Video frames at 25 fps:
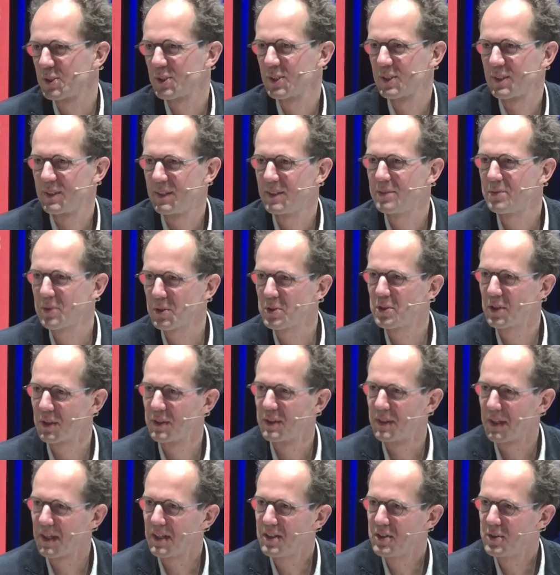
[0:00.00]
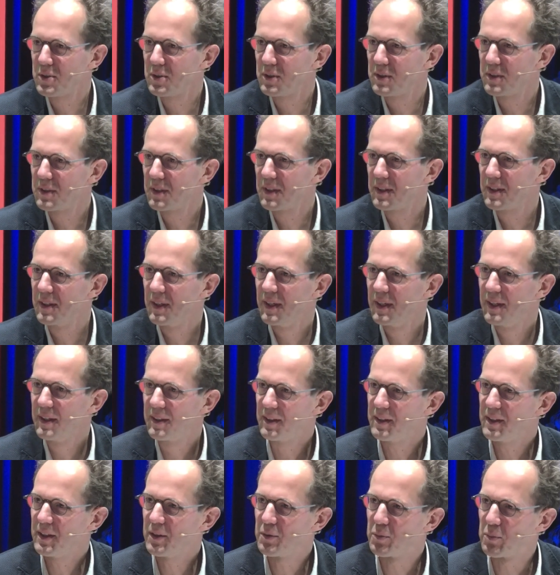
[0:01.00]
This was a nice dog. He,
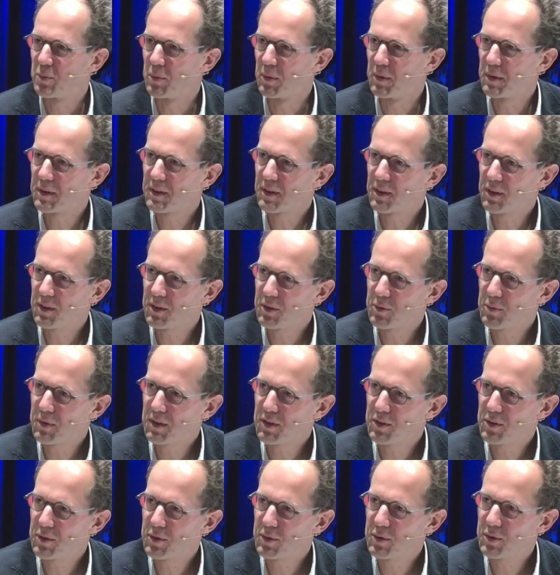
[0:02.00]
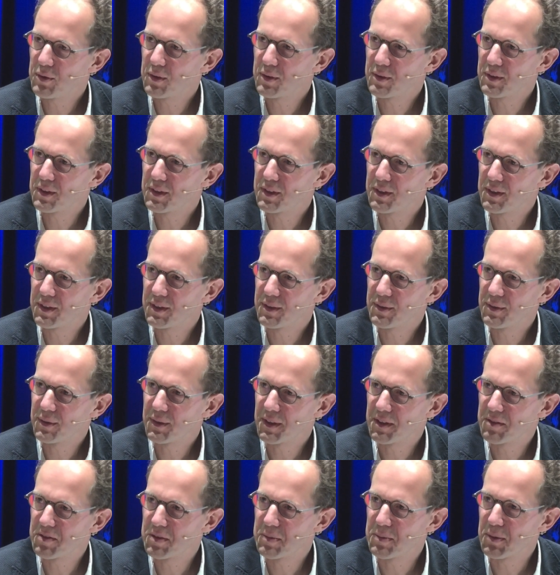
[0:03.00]
did he walk along with you, or did you
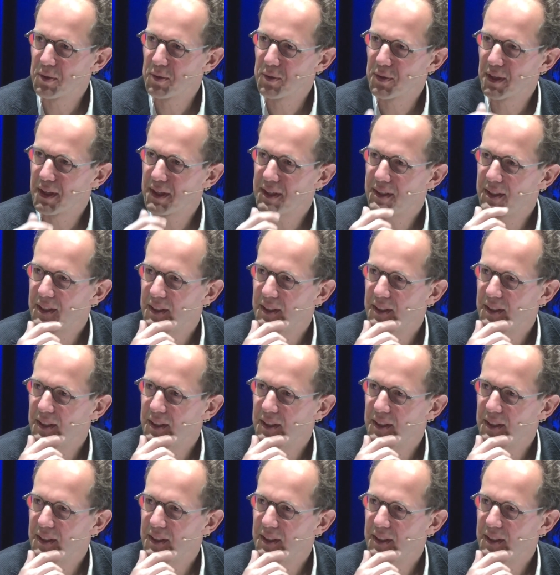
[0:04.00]
give him a ride?